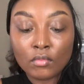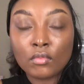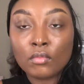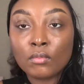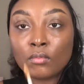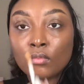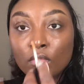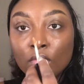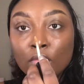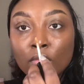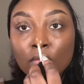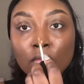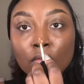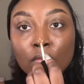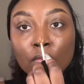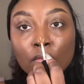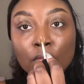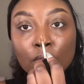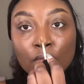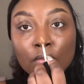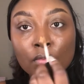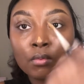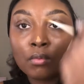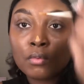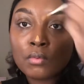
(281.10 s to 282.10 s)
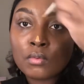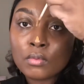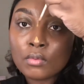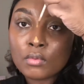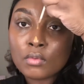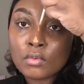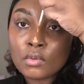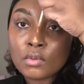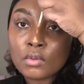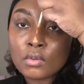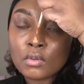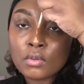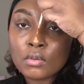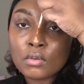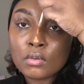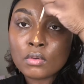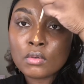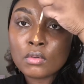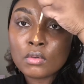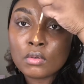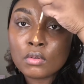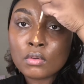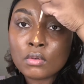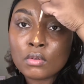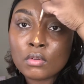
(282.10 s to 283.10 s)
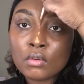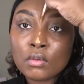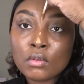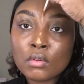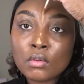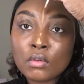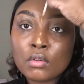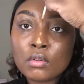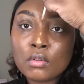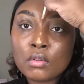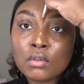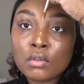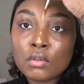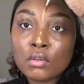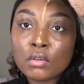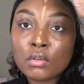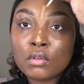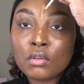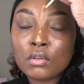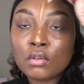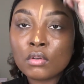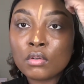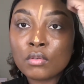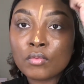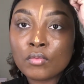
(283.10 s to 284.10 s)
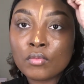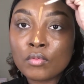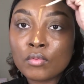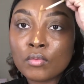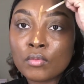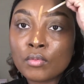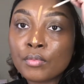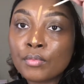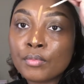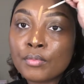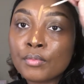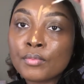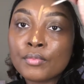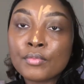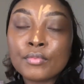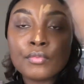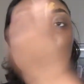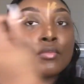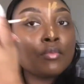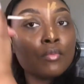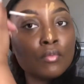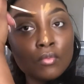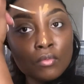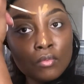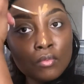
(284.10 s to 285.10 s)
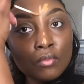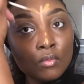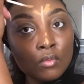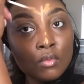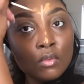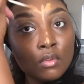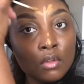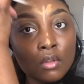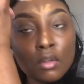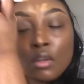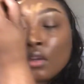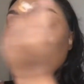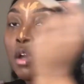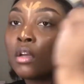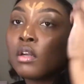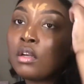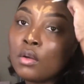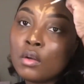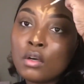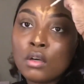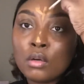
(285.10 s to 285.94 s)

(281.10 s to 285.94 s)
Warm Honey Concealer, and I am using that to